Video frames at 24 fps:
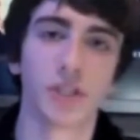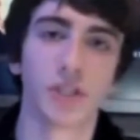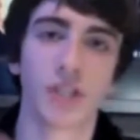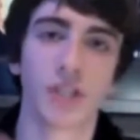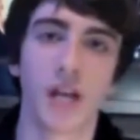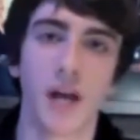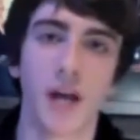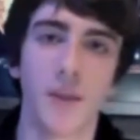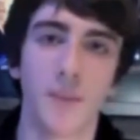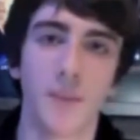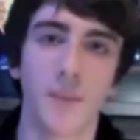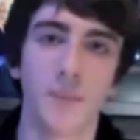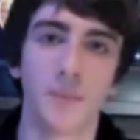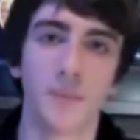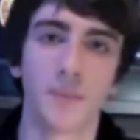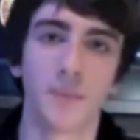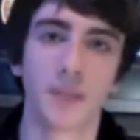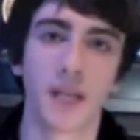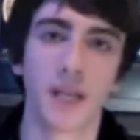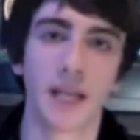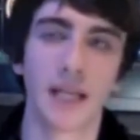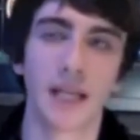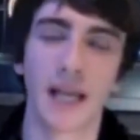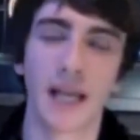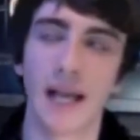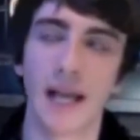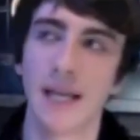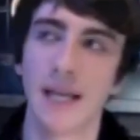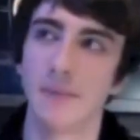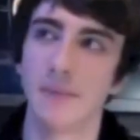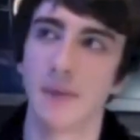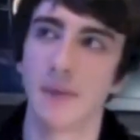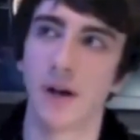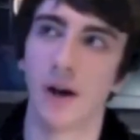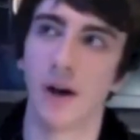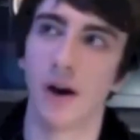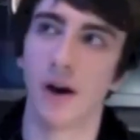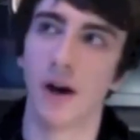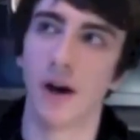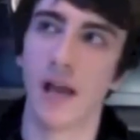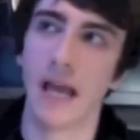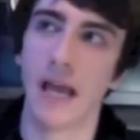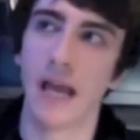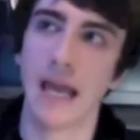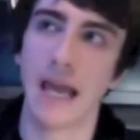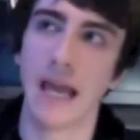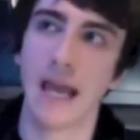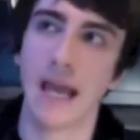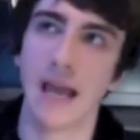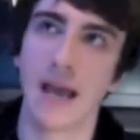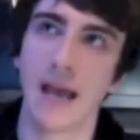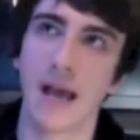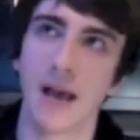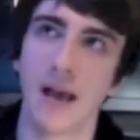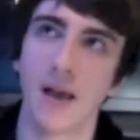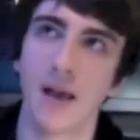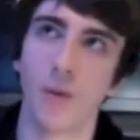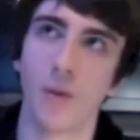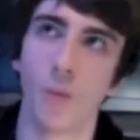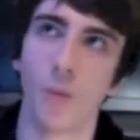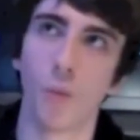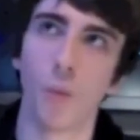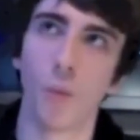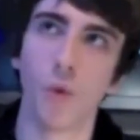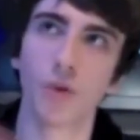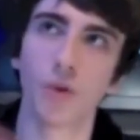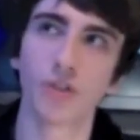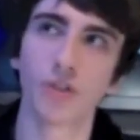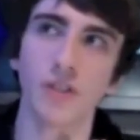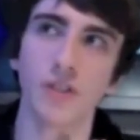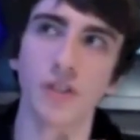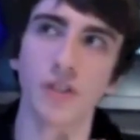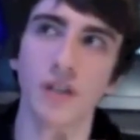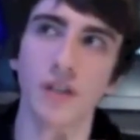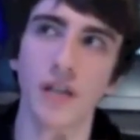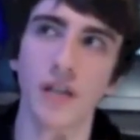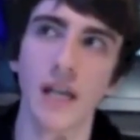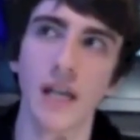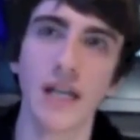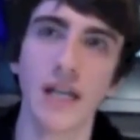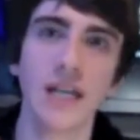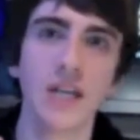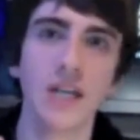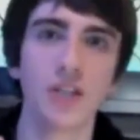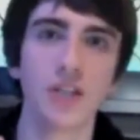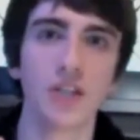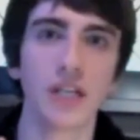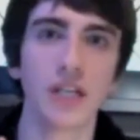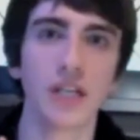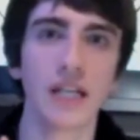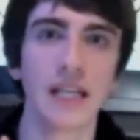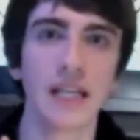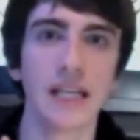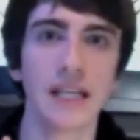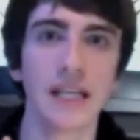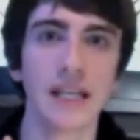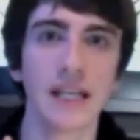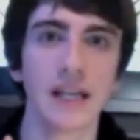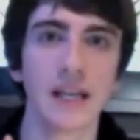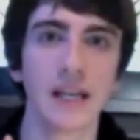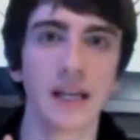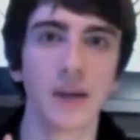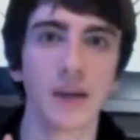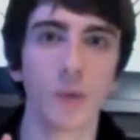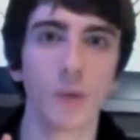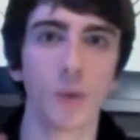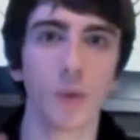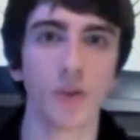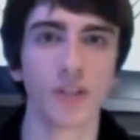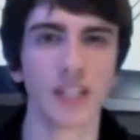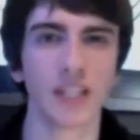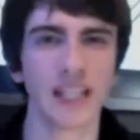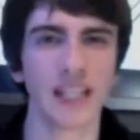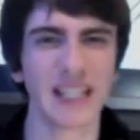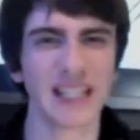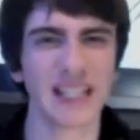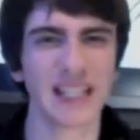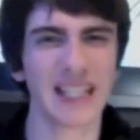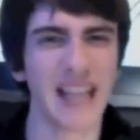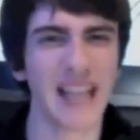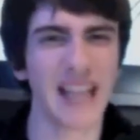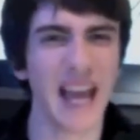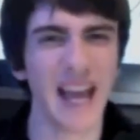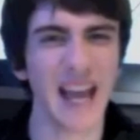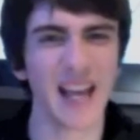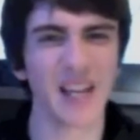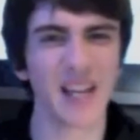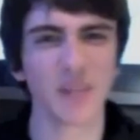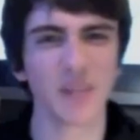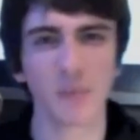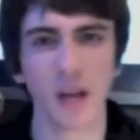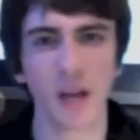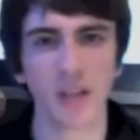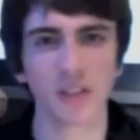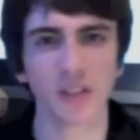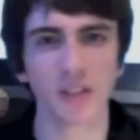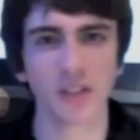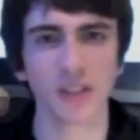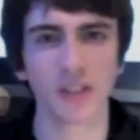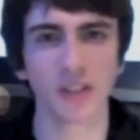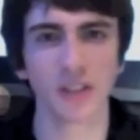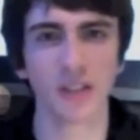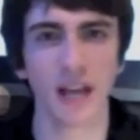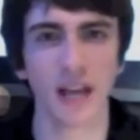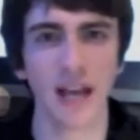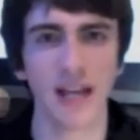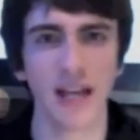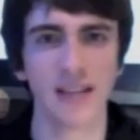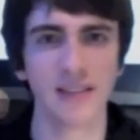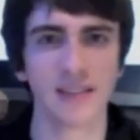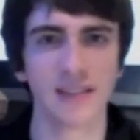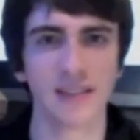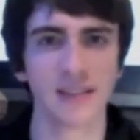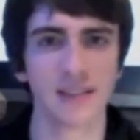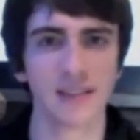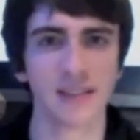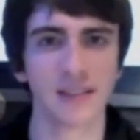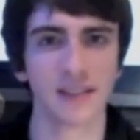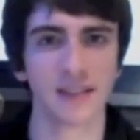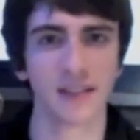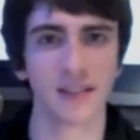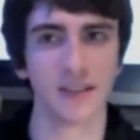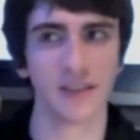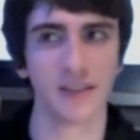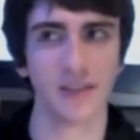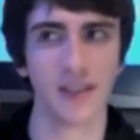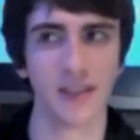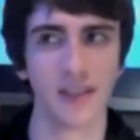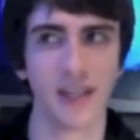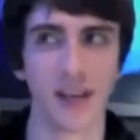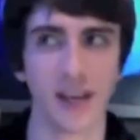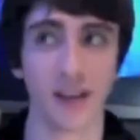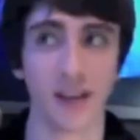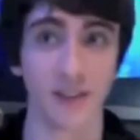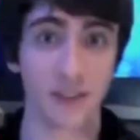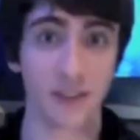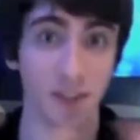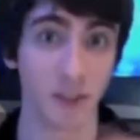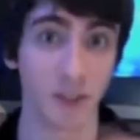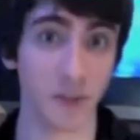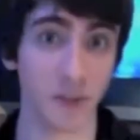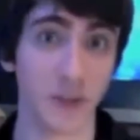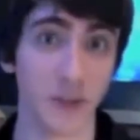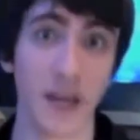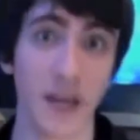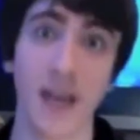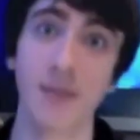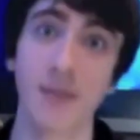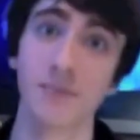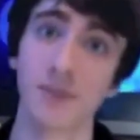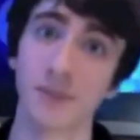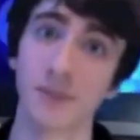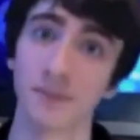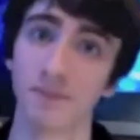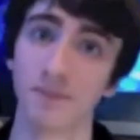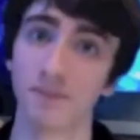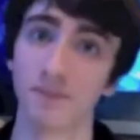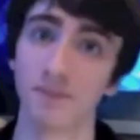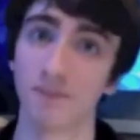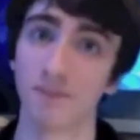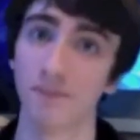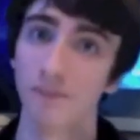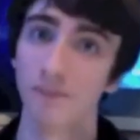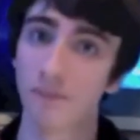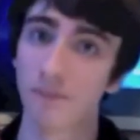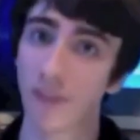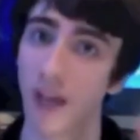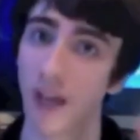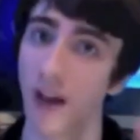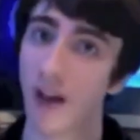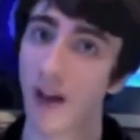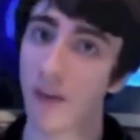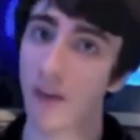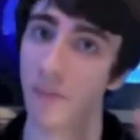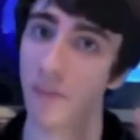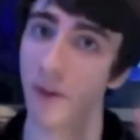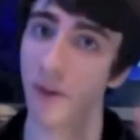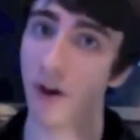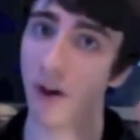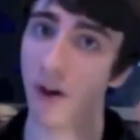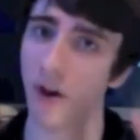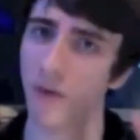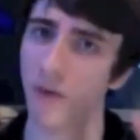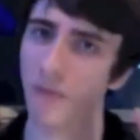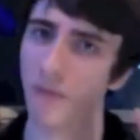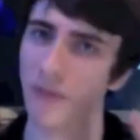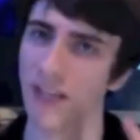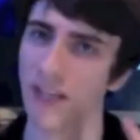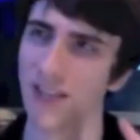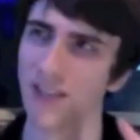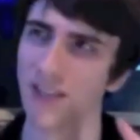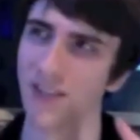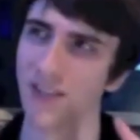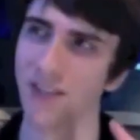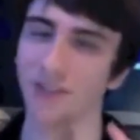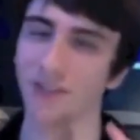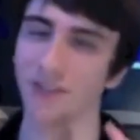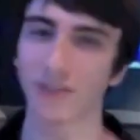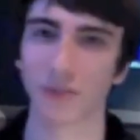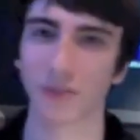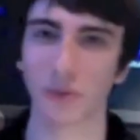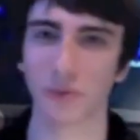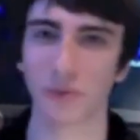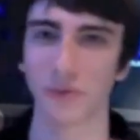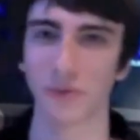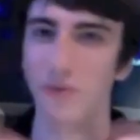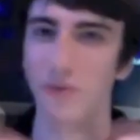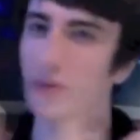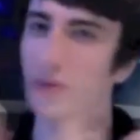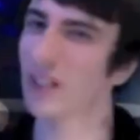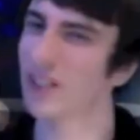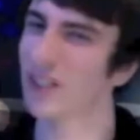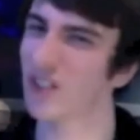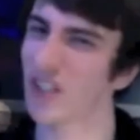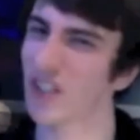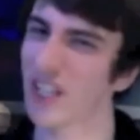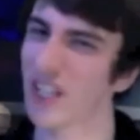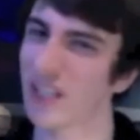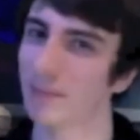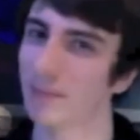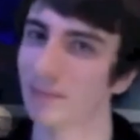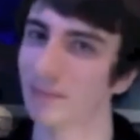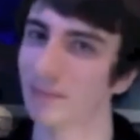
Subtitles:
a game I wasn't initially wanting to get as much as the other two games that are part of this sort of trilogy.